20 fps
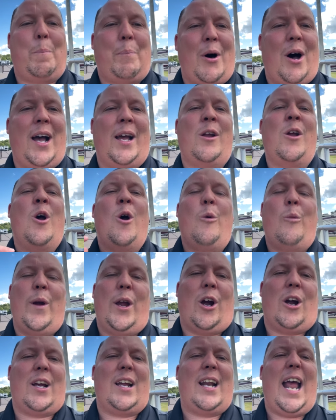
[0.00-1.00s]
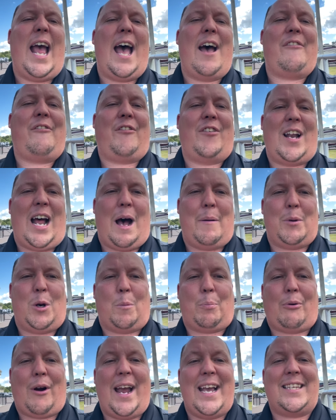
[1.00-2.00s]
but we are going to have phenomenal
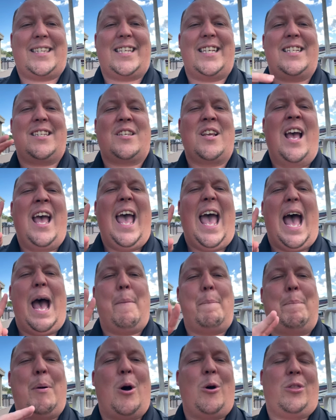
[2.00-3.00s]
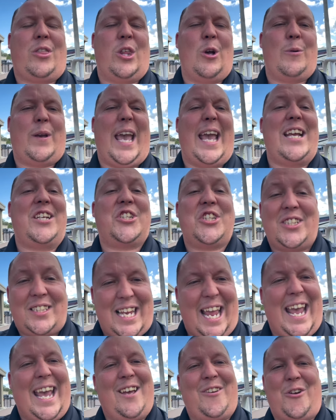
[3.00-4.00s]
prices at both locations
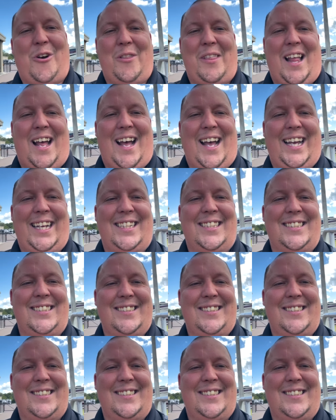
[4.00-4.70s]
and online.